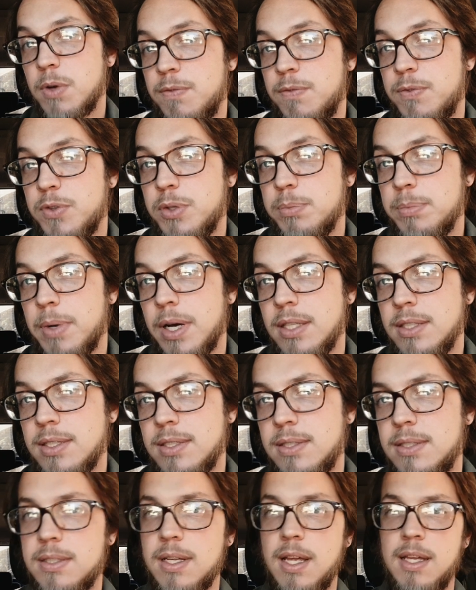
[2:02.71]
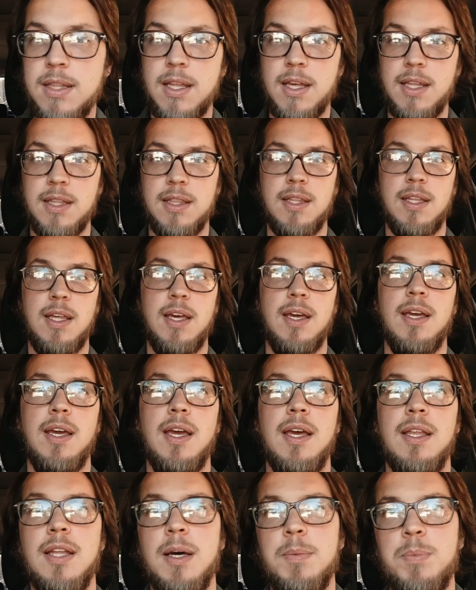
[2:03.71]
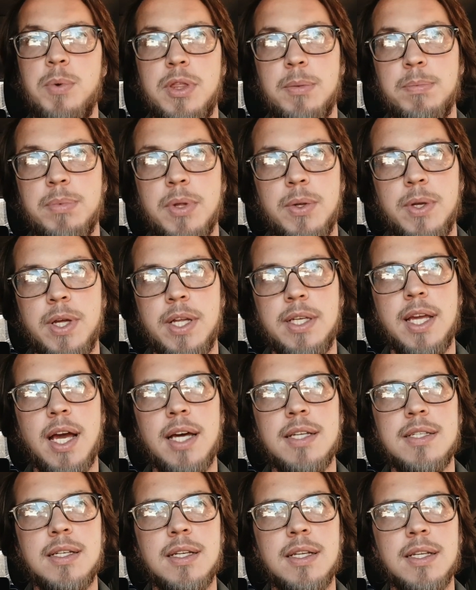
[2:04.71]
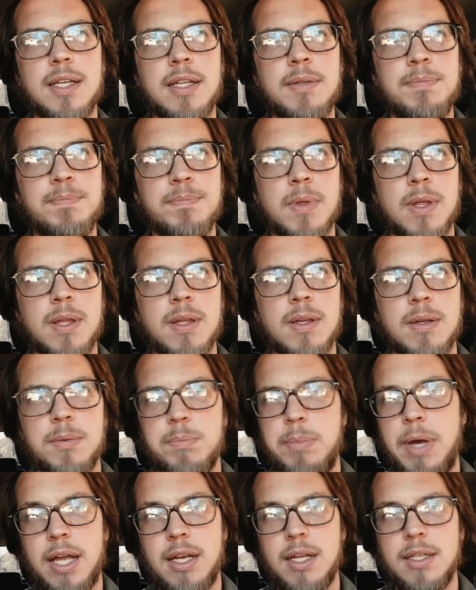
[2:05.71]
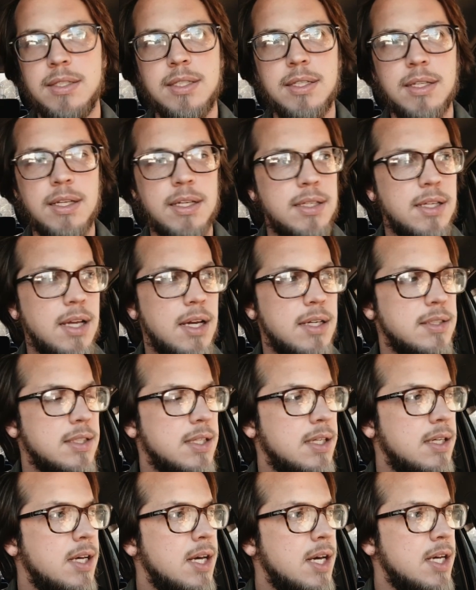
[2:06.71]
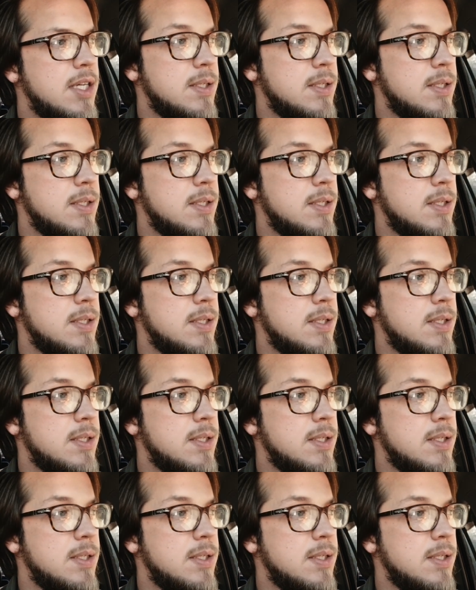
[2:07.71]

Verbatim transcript: few months and then they end up with a blown head gasket again, bad head gasket.